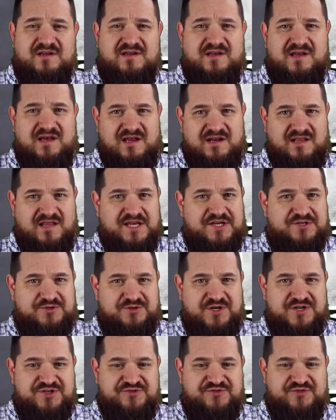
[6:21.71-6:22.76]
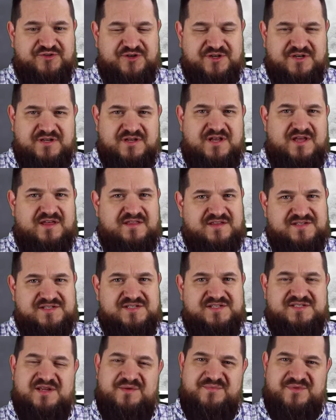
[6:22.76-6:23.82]
Kind of like trench foot, this
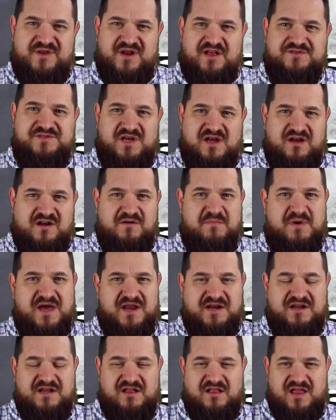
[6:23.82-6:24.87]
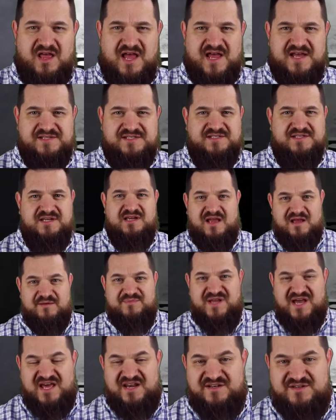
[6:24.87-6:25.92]
is something I'll talk about in class. I'm
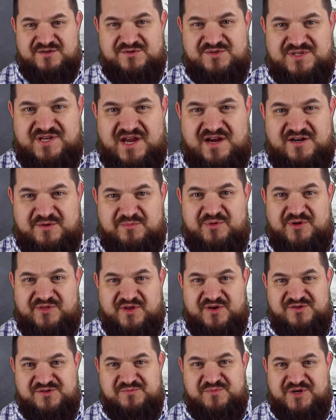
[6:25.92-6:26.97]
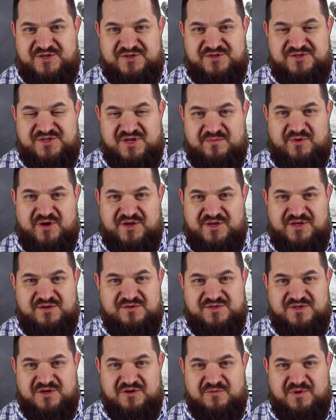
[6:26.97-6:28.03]
kind of too scared to put those pictures up on
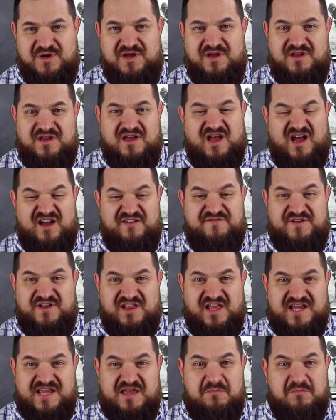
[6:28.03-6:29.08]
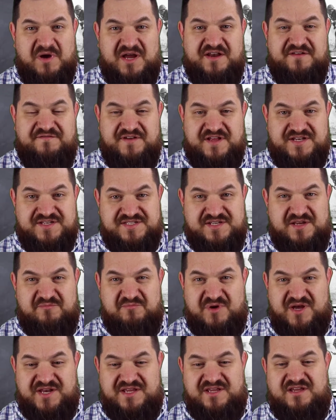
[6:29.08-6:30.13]
YouTube. I feel like it might offend
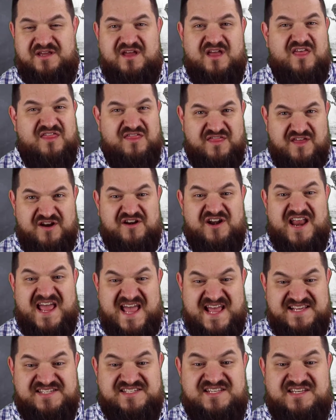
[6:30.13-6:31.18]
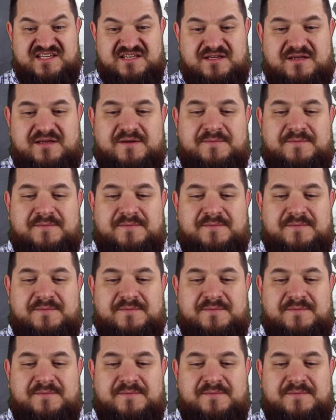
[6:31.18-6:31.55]
somebody. They're nasty.